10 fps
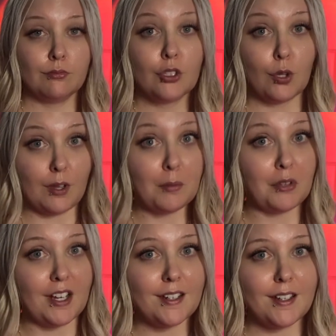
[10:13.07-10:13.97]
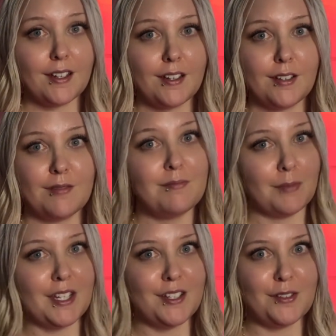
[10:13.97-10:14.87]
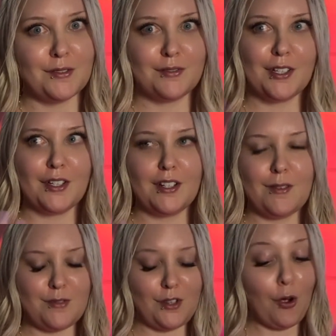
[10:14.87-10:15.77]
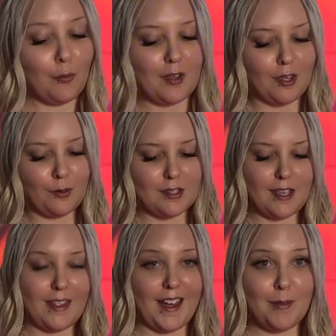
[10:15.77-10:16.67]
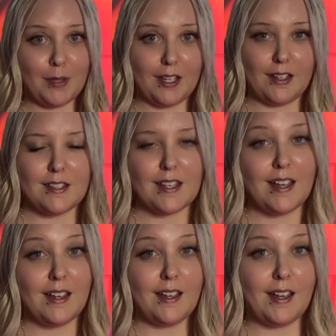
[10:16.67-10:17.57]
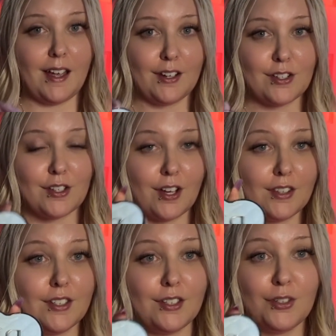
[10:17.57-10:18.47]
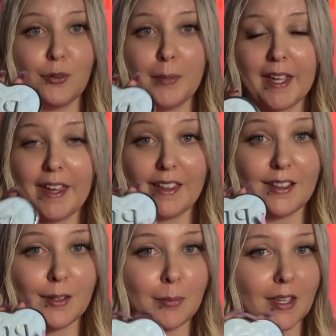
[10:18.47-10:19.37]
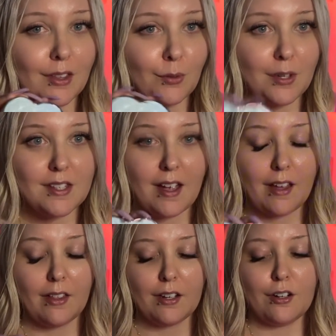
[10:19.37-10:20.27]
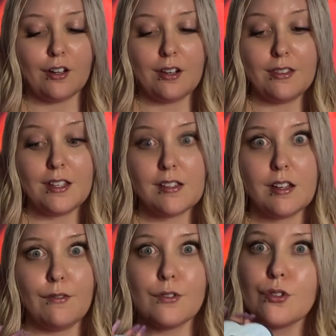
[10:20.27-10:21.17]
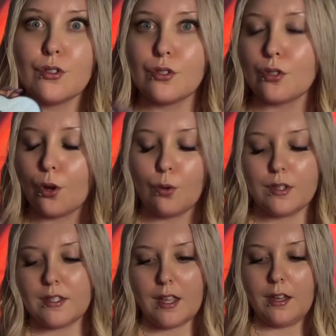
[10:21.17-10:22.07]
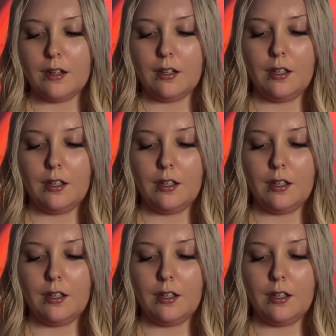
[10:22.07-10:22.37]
You like blinding? Me too. Good. I was hoping you would say that because I just got the new Michaela P. Louise highlighter, and this stuff is so insane.